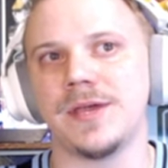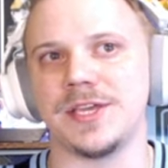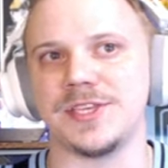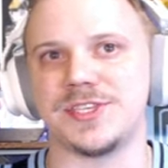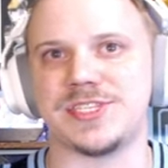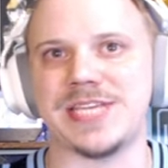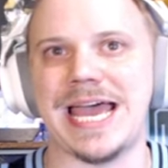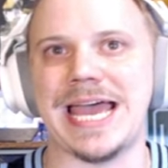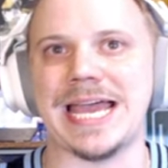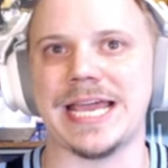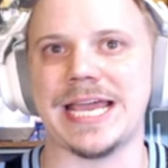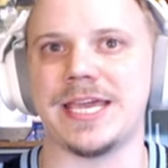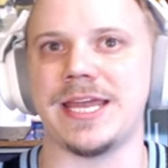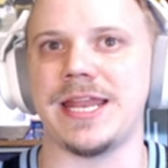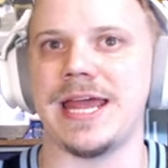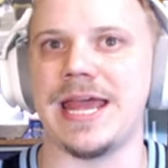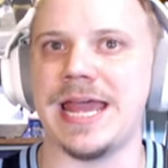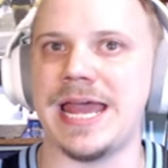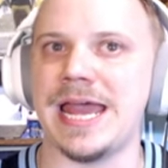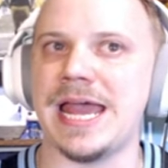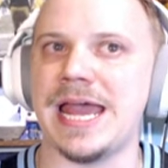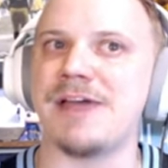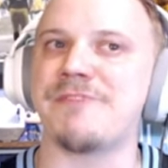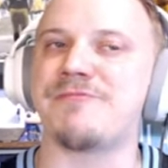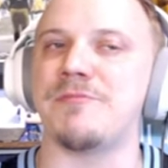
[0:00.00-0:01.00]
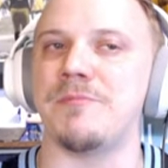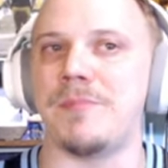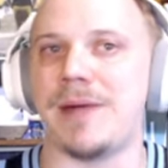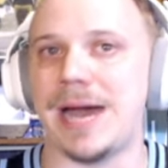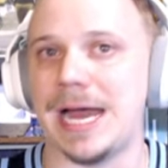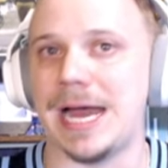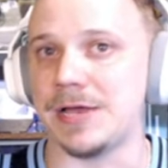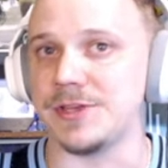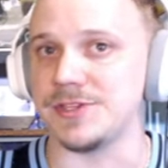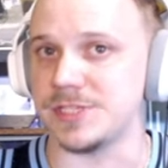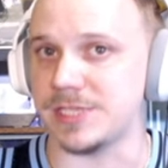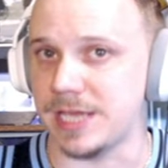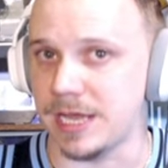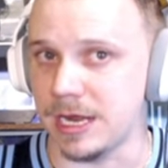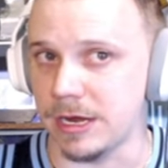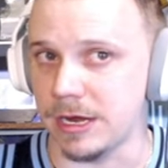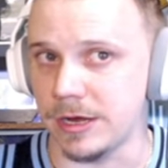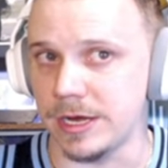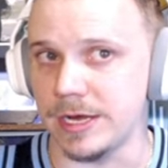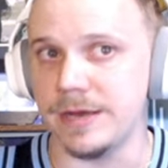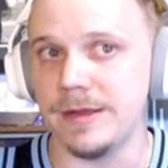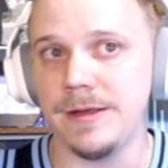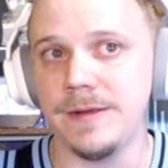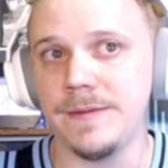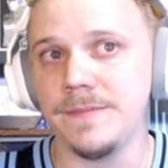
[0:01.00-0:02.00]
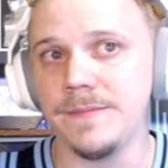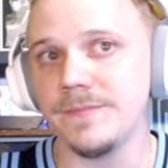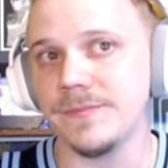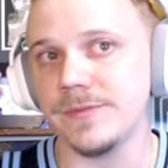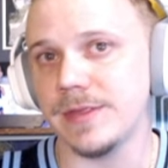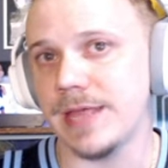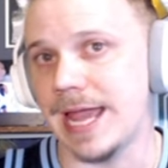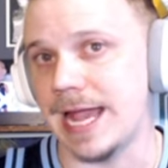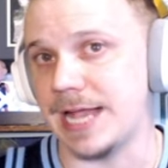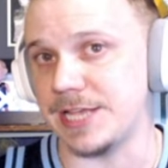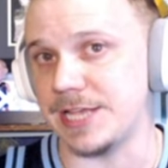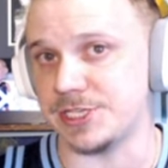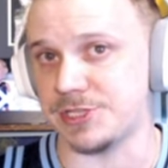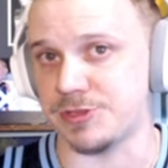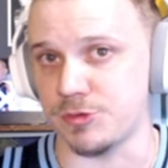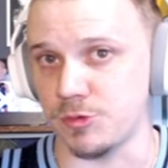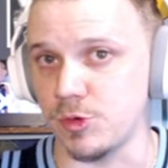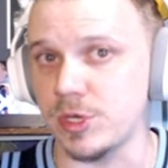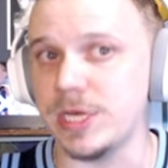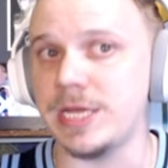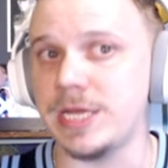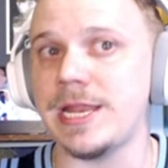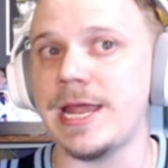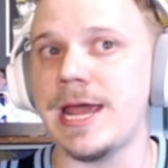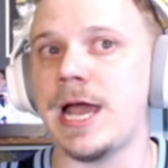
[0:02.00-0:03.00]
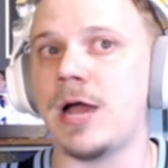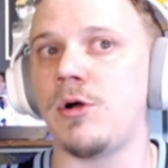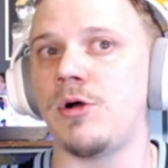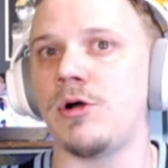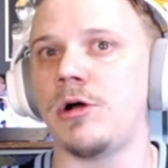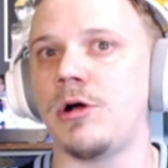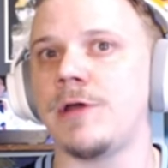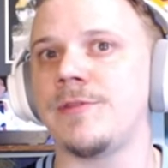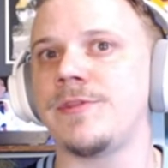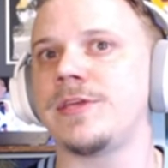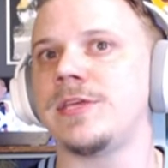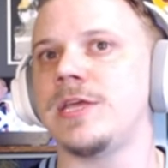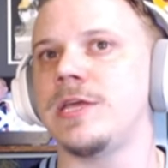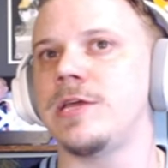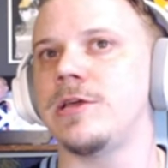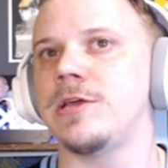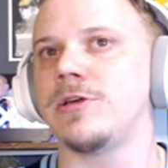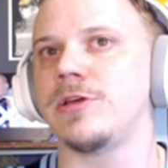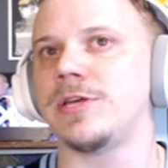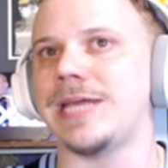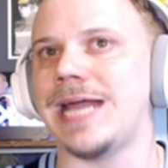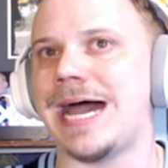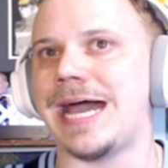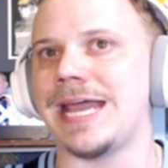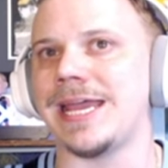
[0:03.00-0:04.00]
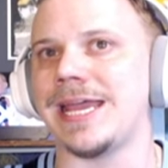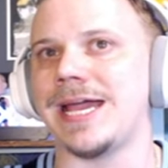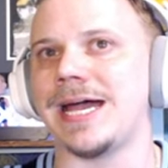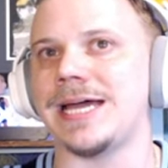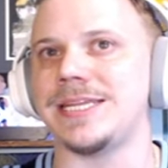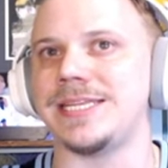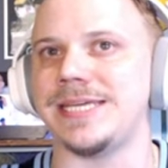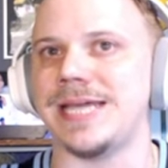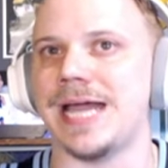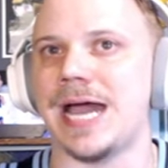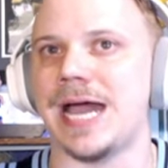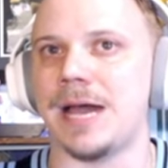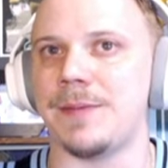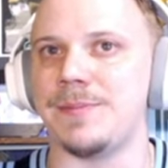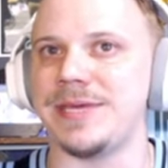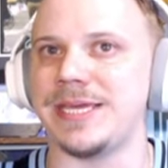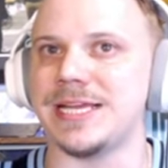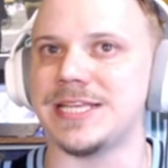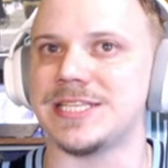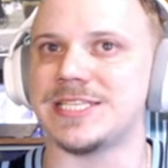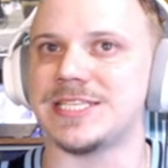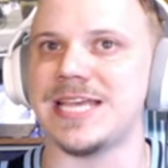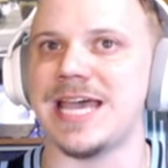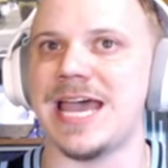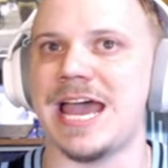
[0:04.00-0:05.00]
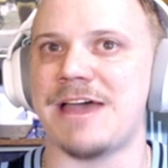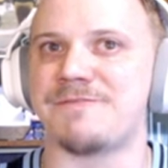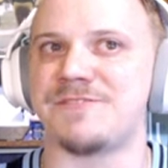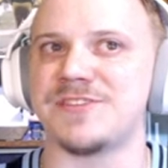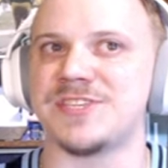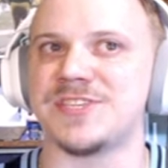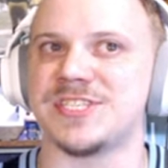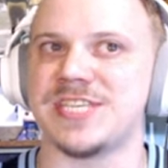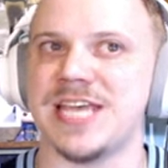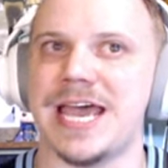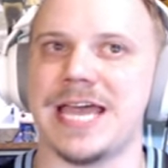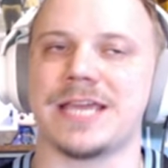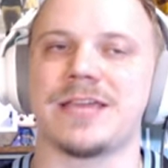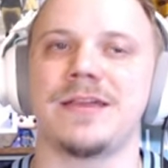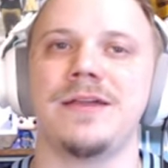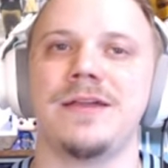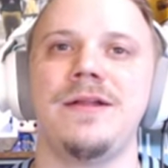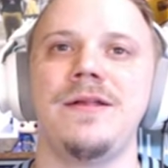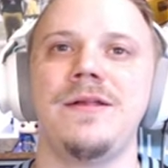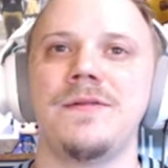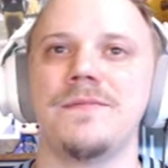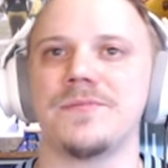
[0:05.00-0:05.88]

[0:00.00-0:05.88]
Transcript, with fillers: a sack and a half. Myles Garrett has three now on the year. Yaya Diaby gets a half a sack.